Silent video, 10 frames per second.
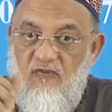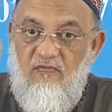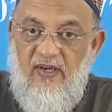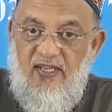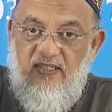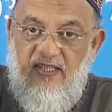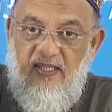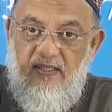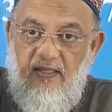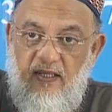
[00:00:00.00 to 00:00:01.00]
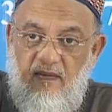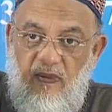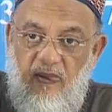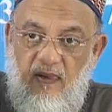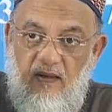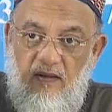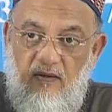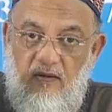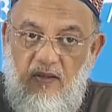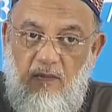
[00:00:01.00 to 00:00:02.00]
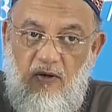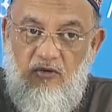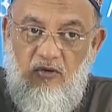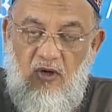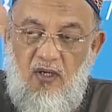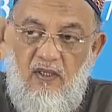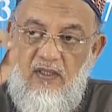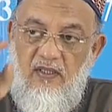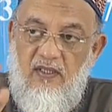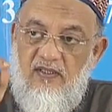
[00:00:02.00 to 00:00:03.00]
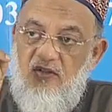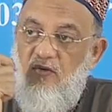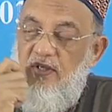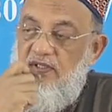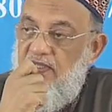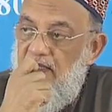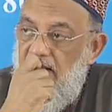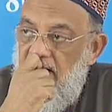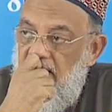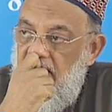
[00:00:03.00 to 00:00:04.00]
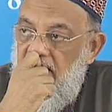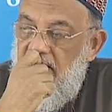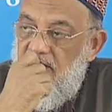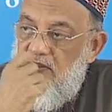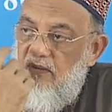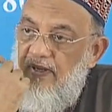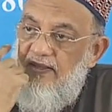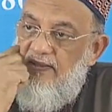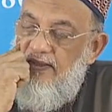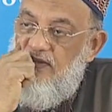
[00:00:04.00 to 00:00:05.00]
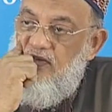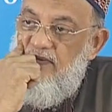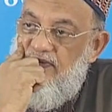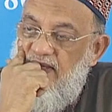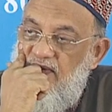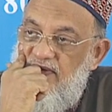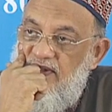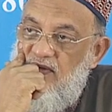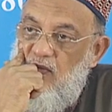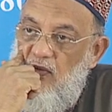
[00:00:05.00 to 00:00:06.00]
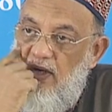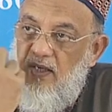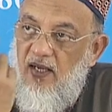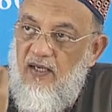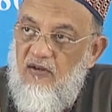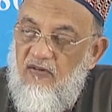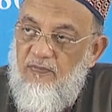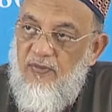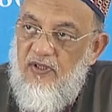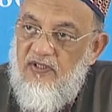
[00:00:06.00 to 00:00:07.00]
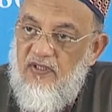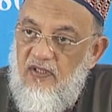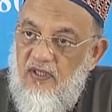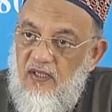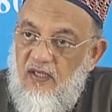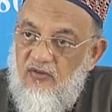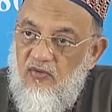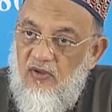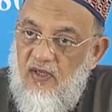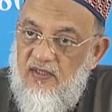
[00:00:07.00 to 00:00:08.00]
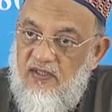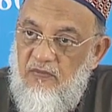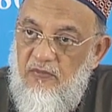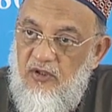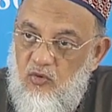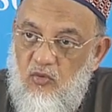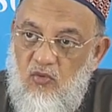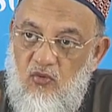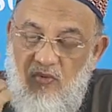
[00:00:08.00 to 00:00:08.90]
So the man is standing there, about to knock, he hears this voice. So the man thinks to himself, he said, what kind of person did Rasulullah send me to?